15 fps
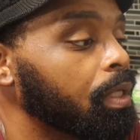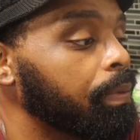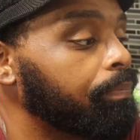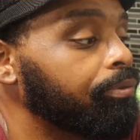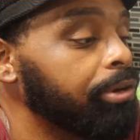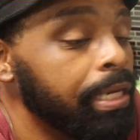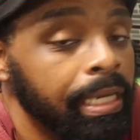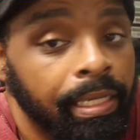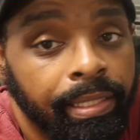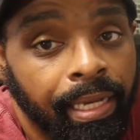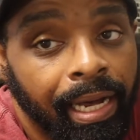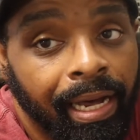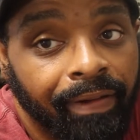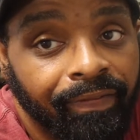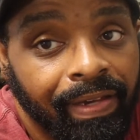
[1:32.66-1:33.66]
preheat
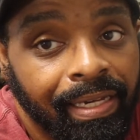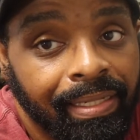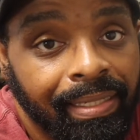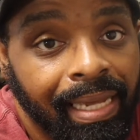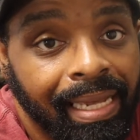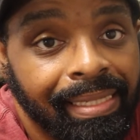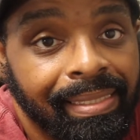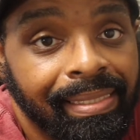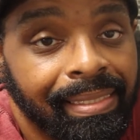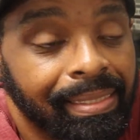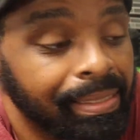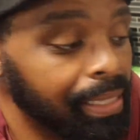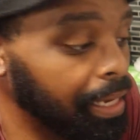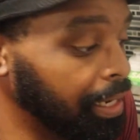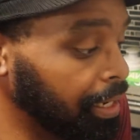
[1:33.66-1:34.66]
the oven and
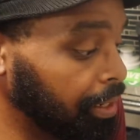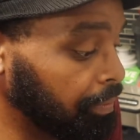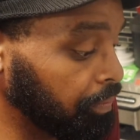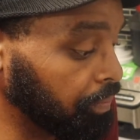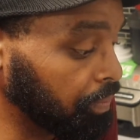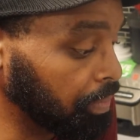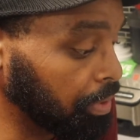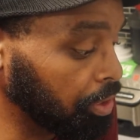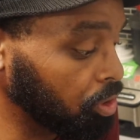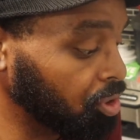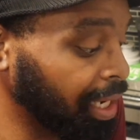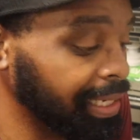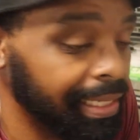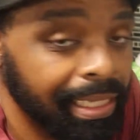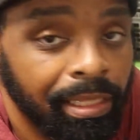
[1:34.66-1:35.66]

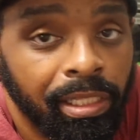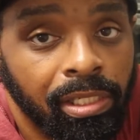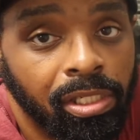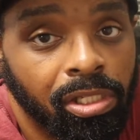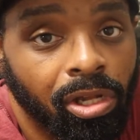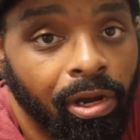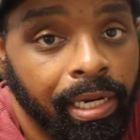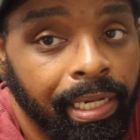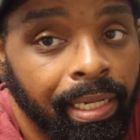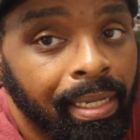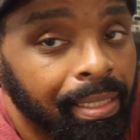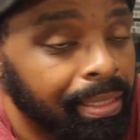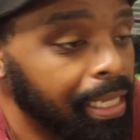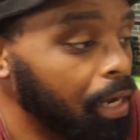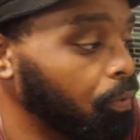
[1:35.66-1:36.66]
try to get this started.
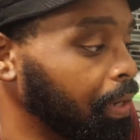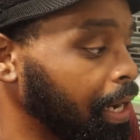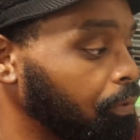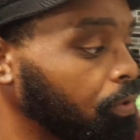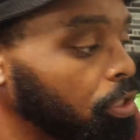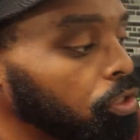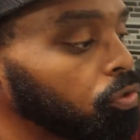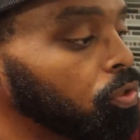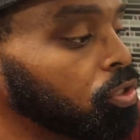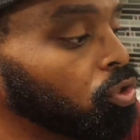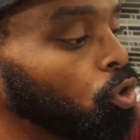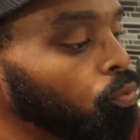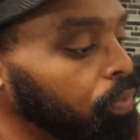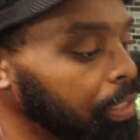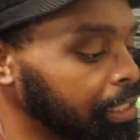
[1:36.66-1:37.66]
Now what I want to do is
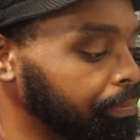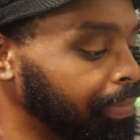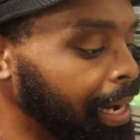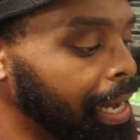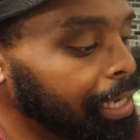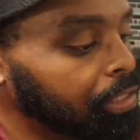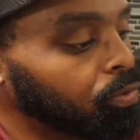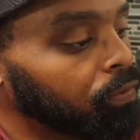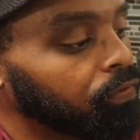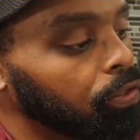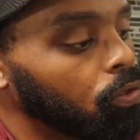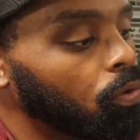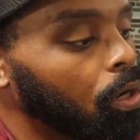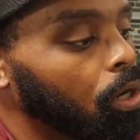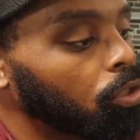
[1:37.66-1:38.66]
open this box with
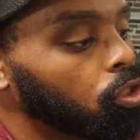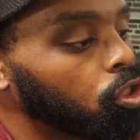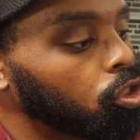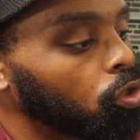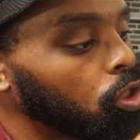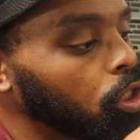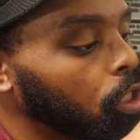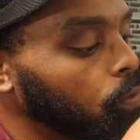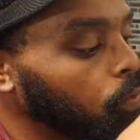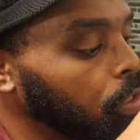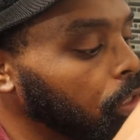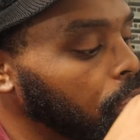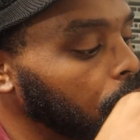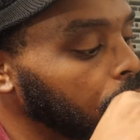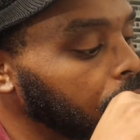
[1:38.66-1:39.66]
you all to show you all what
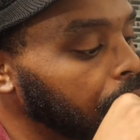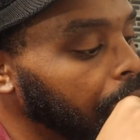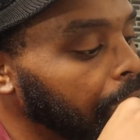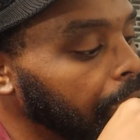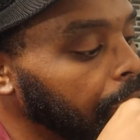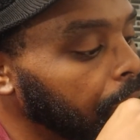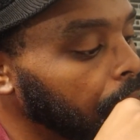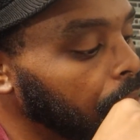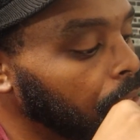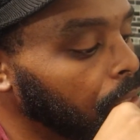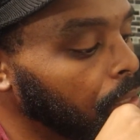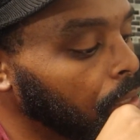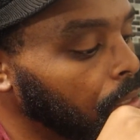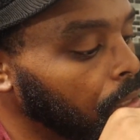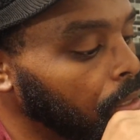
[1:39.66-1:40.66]
it looks like.
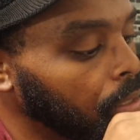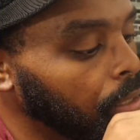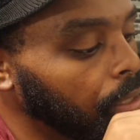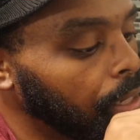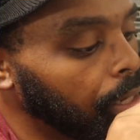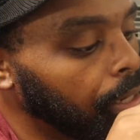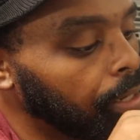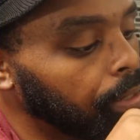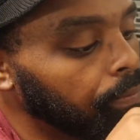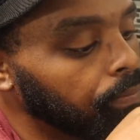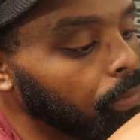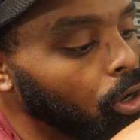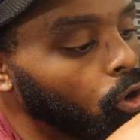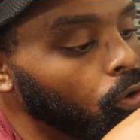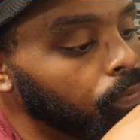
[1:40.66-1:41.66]

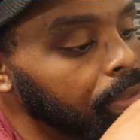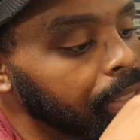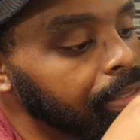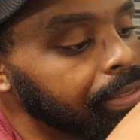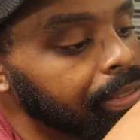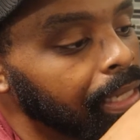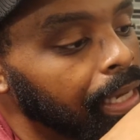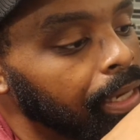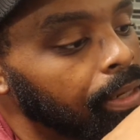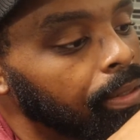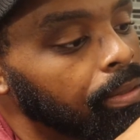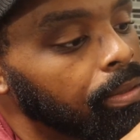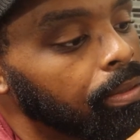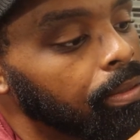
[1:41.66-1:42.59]
Open this now.